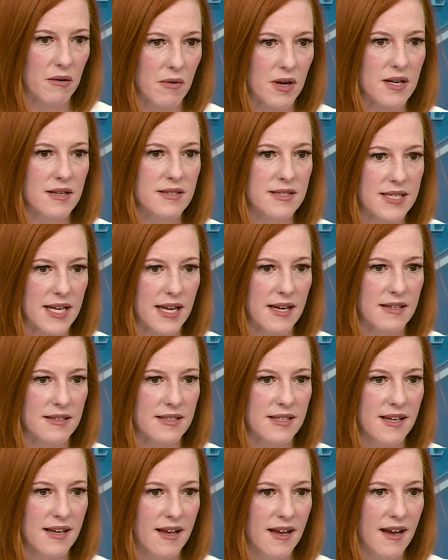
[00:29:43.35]
want to
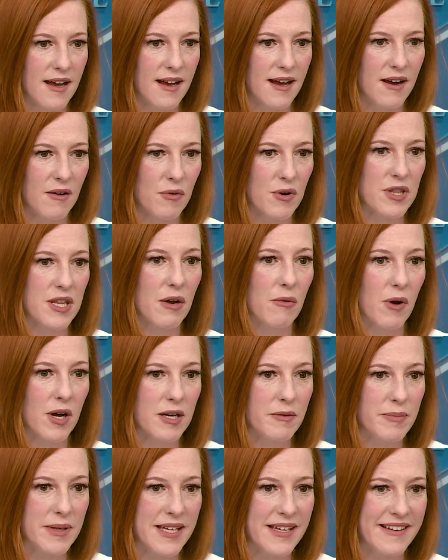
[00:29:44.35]
stand, where they want
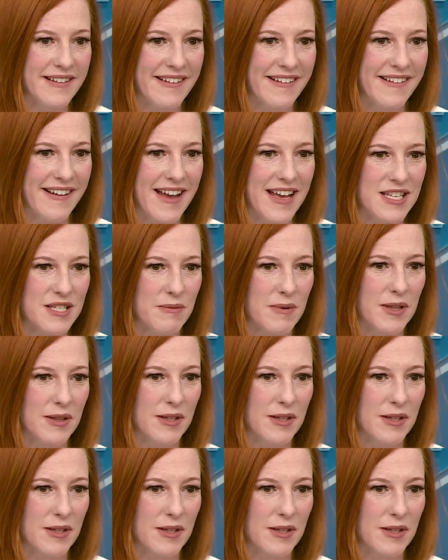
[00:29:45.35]
to be as we